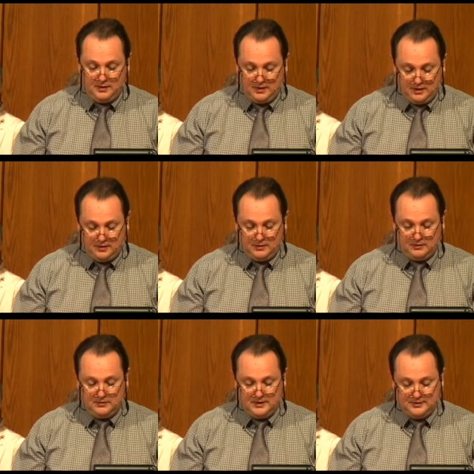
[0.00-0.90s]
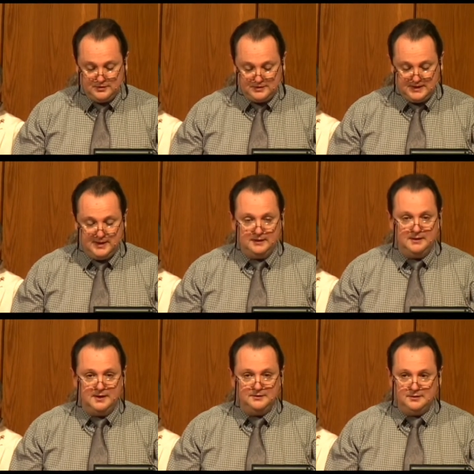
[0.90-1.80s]
all understand
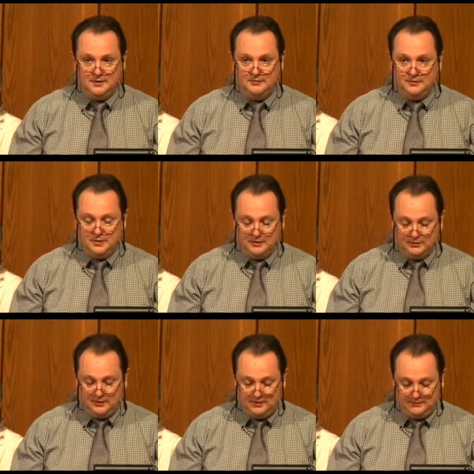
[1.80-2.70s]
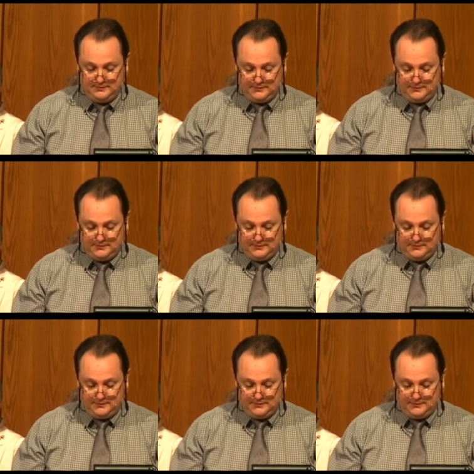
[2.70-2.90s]
God's love for us all.